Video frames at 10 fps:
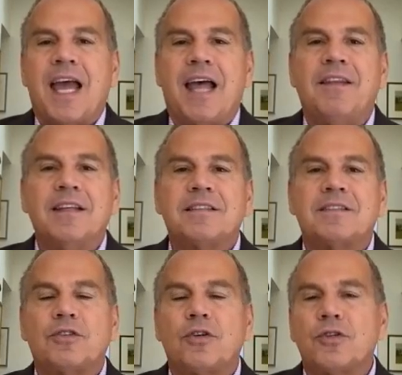And this
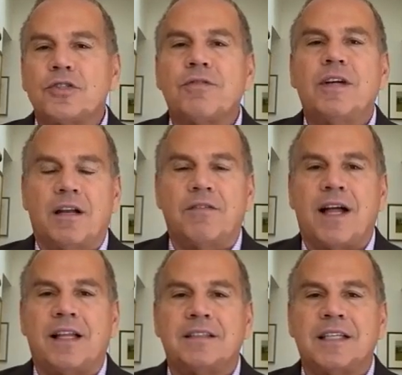scourge of gun
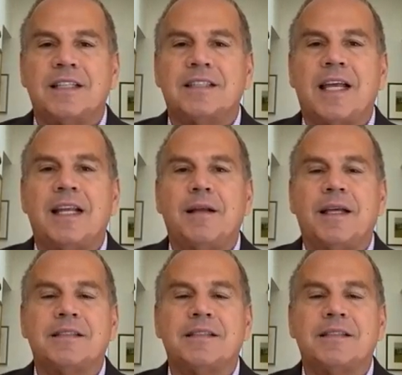violence is an